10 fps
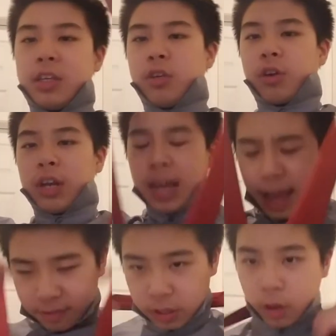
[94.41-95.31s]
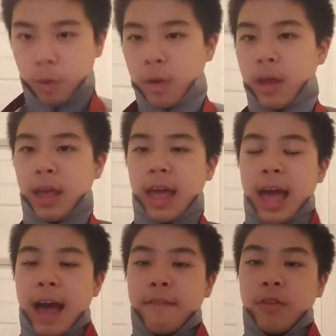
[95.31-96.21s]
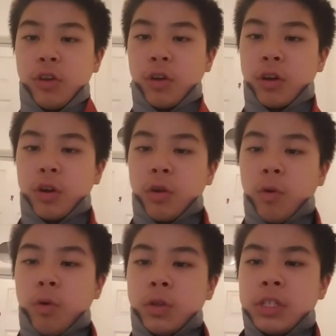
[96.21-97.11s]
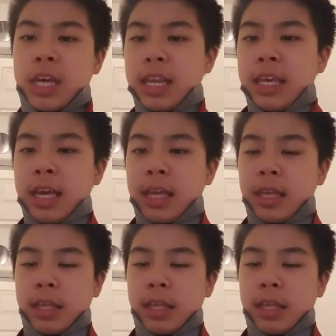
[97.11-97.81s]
You're gonna have to have your skinny